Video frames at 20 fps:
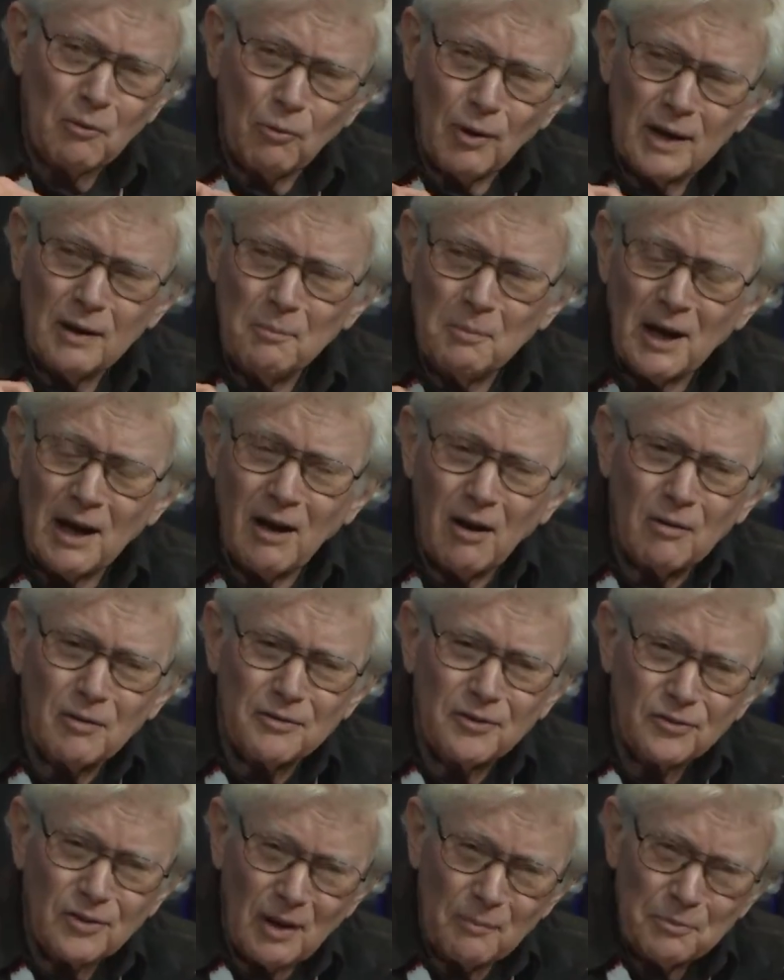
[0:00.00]
what about
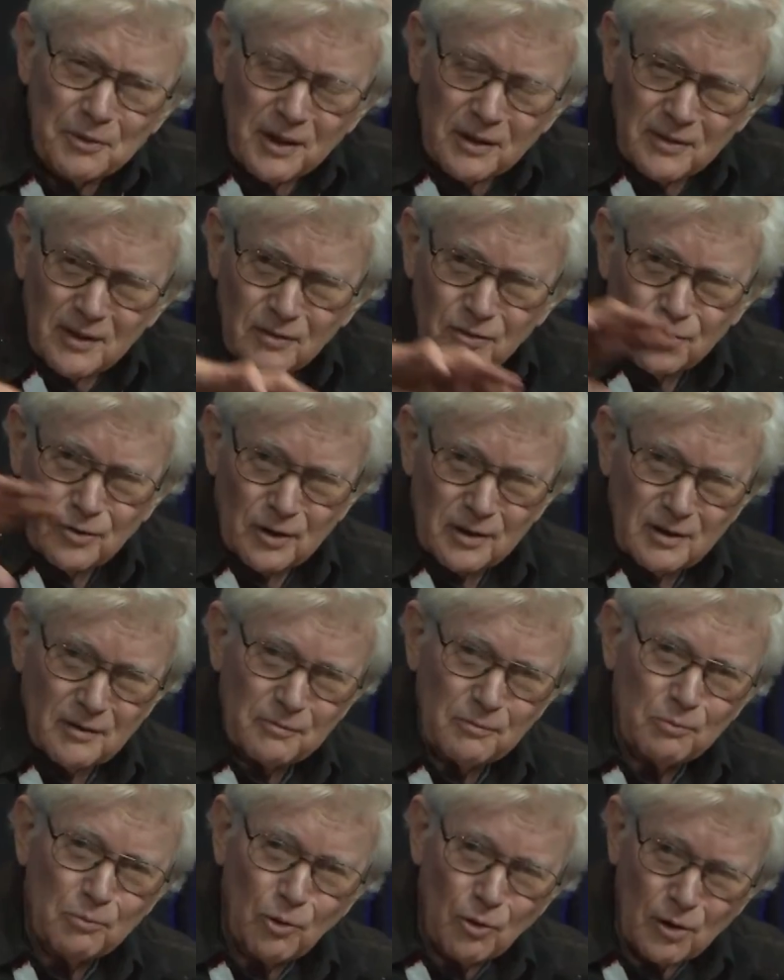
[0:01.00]
something that's sort of
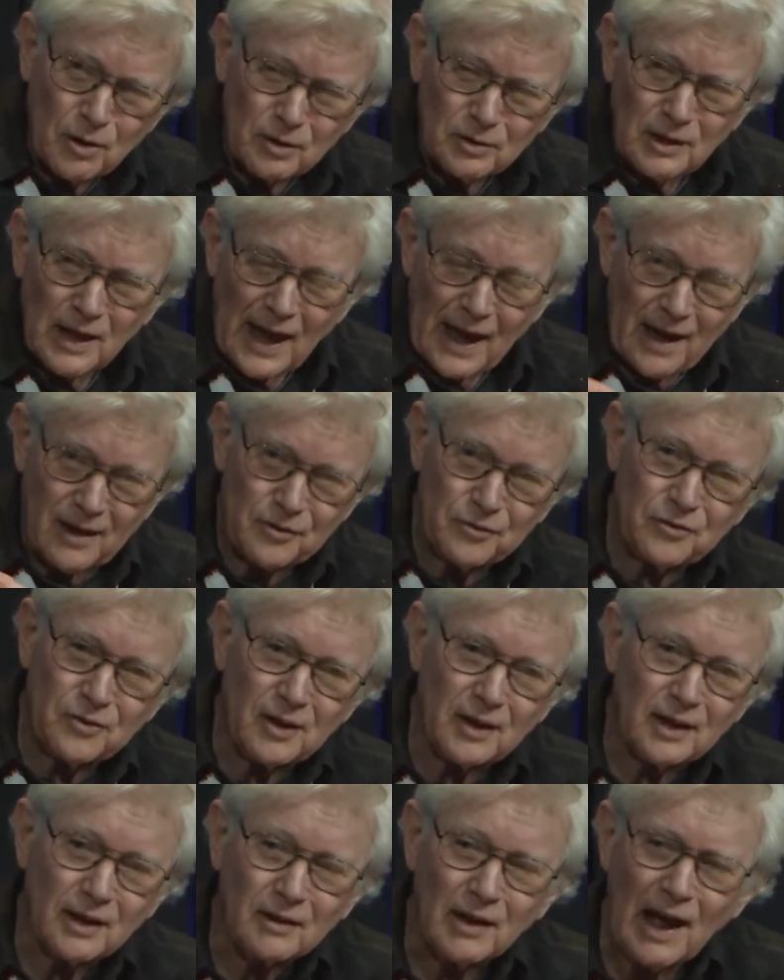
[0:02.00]
more lasting?